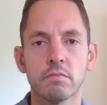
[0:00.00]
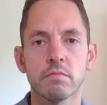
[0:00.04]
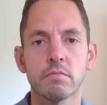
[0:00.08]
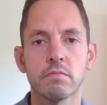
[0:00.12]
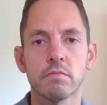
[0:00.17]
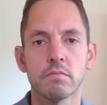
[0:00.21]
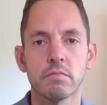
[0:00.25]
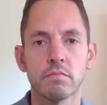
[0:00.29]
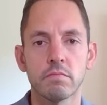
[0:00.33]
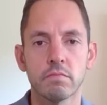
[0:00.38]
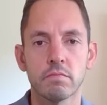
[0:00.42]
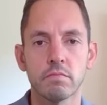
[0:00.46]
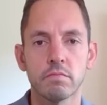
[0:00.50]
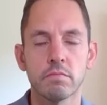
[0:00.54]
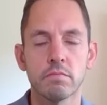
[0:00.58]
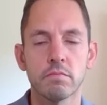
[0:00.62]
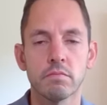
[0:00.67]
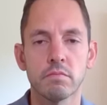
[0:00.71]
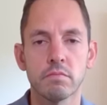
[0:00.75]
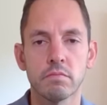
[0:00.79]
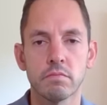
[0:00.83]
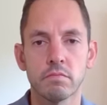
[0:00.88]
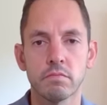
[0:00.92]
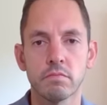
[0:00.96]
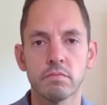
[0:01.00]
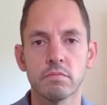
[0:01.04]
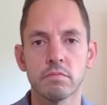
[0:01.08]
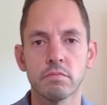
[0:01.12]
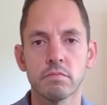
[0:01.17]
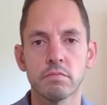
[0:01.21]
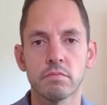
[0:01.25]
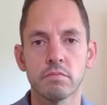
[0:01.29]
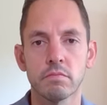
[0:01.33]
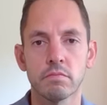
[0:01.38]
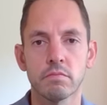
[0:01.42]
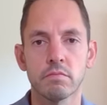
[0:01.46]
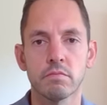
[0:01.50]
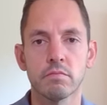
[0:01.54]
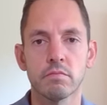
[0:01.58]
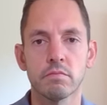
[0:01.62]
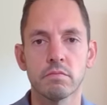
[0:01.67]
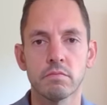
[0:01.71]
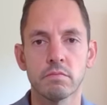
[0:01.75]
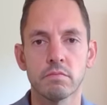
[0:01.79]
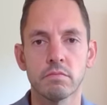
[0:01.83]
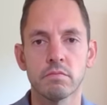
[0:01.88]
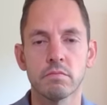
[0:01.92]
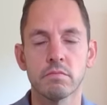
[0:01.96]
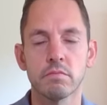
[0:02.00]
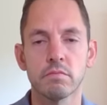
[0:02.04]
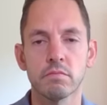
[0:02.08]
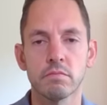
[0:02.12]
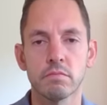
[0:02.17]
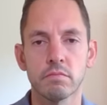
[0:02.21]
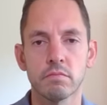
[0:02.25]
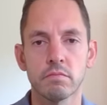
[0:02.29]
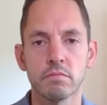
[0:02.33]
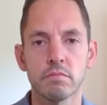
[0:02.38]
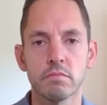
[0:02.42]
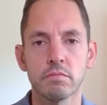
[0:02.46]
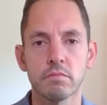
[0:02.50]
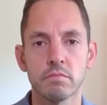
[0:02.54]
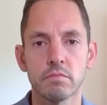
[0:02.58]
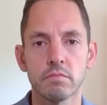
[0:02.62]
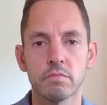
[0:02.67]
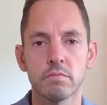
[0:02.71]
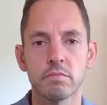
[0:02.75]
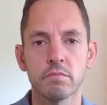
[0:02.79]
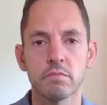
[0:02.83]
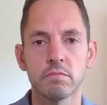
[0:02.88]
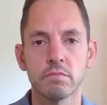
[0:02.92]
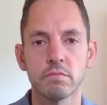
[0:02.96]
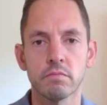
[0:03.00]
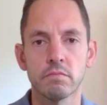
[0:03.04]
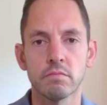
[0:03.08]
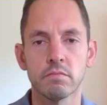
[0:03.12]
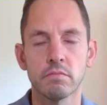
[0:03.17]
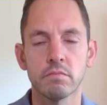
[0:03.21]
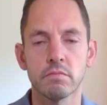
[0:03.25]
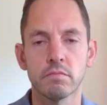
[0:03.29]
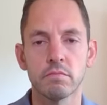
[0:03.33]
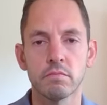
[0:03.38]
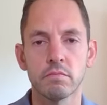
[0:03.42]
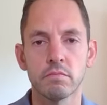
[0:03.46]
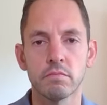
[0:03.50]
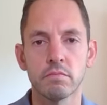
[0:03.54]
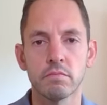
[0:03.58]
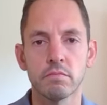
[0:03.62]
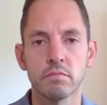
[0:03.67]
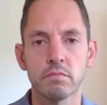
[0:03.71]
The person shown says nothing.